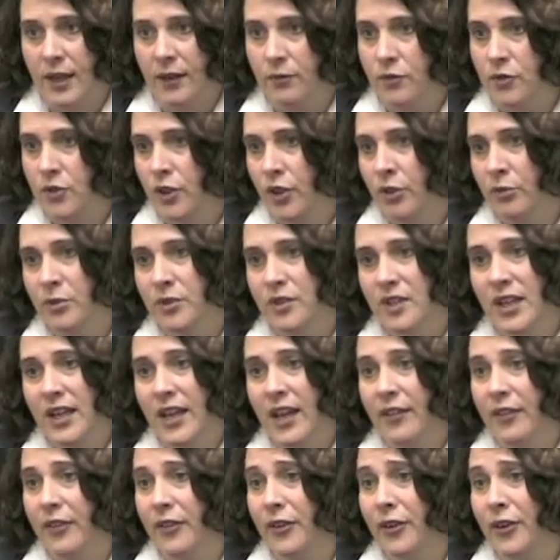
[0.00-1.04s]
have children
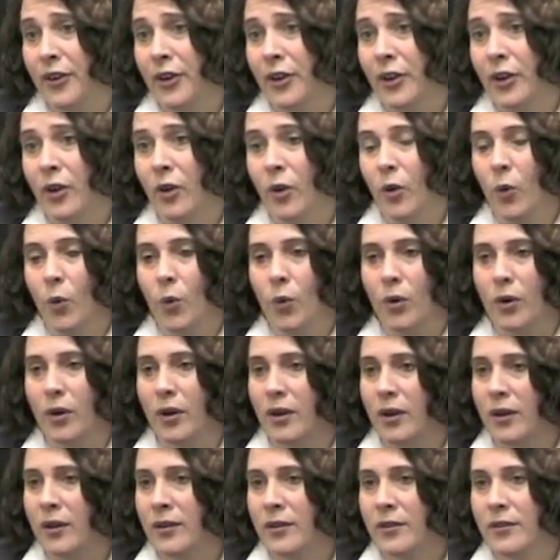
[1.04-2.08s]
together
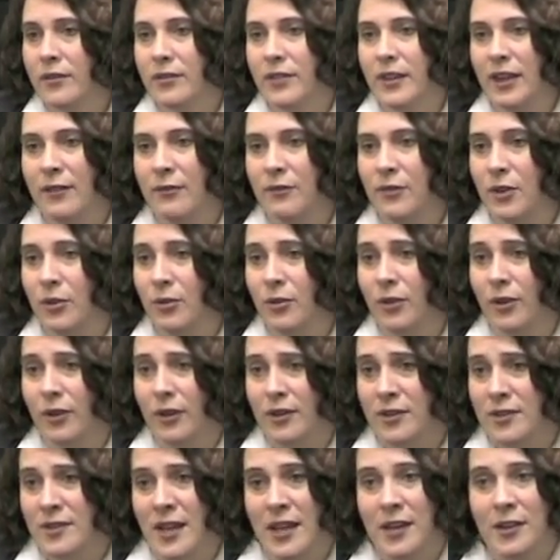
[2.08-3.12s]
or they view
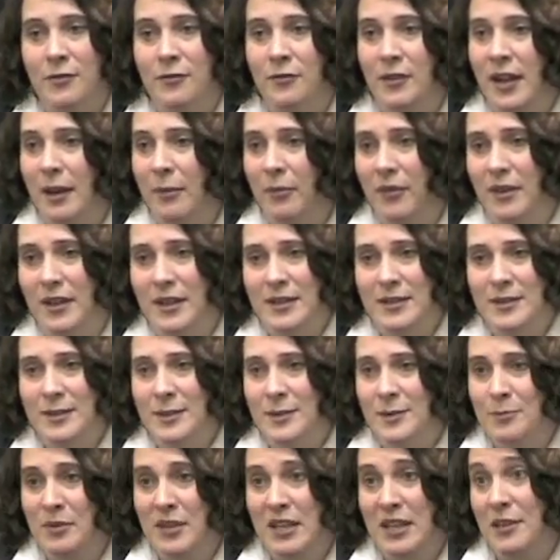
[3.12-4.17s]
their extended families
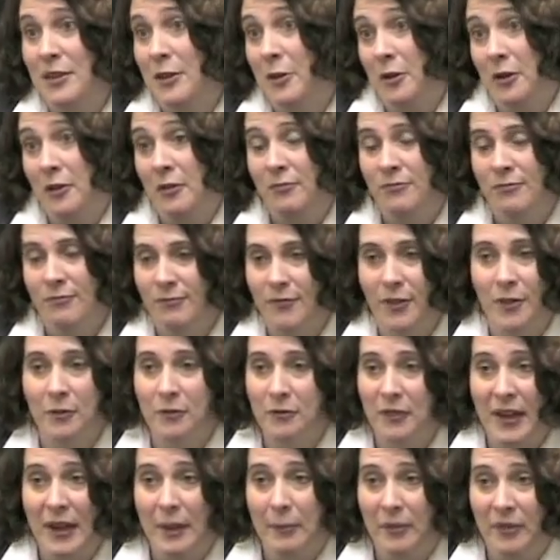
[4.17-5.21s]
as being their
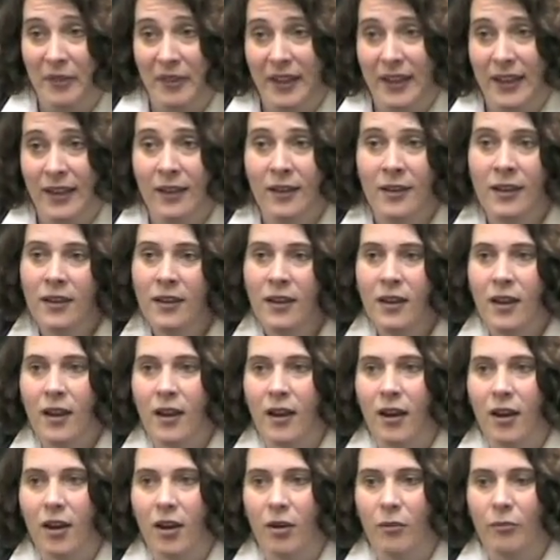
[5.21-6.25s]
family,
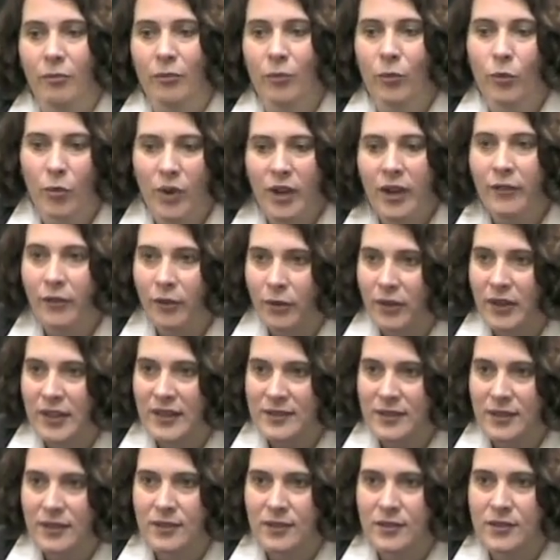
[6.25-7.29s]
whatever
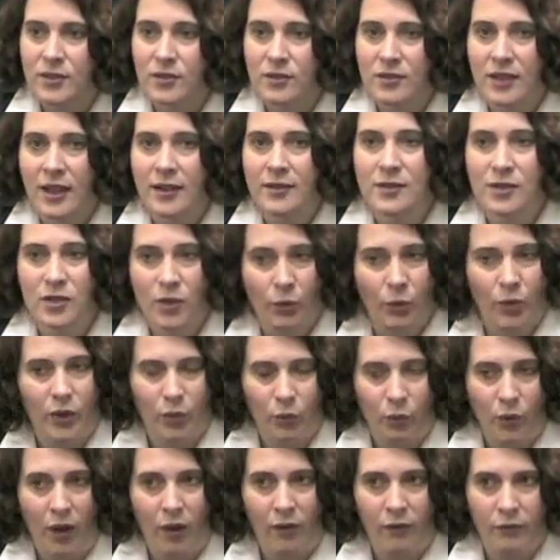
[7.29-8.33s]
reason. So it tends to
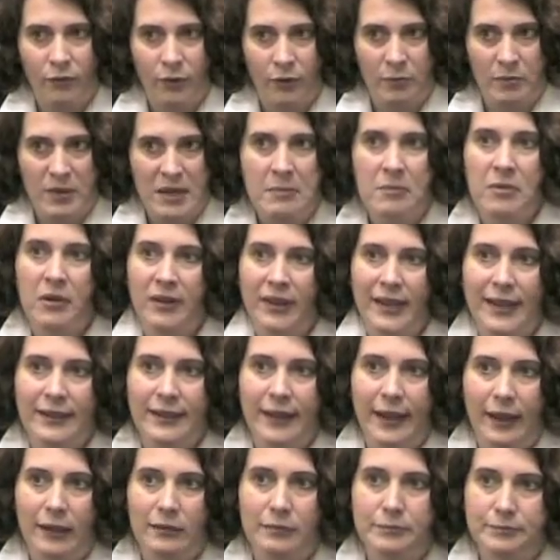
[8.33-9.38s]
work well for people like
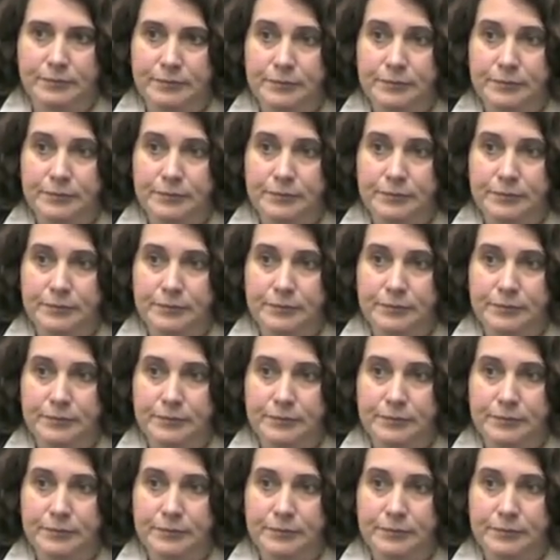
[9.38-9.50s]
that.